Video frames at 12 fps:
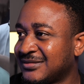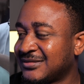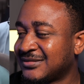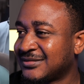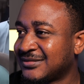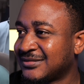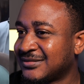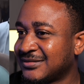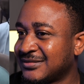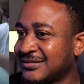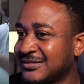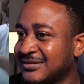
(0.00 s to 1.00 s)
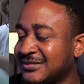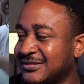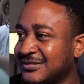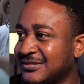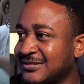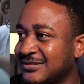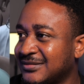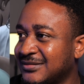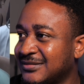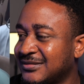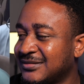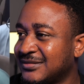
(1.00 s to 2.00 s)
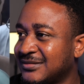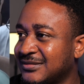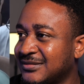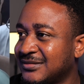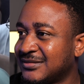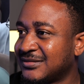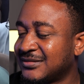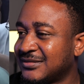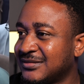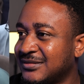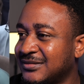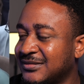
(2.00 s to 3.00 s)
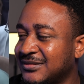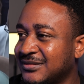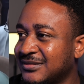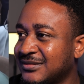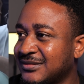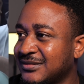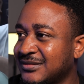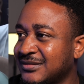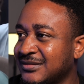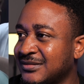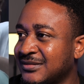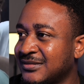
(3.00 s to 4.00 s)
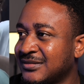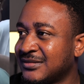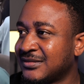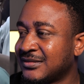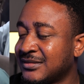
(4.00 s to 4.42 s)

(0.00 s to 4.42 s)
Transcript: The person shown says nothing.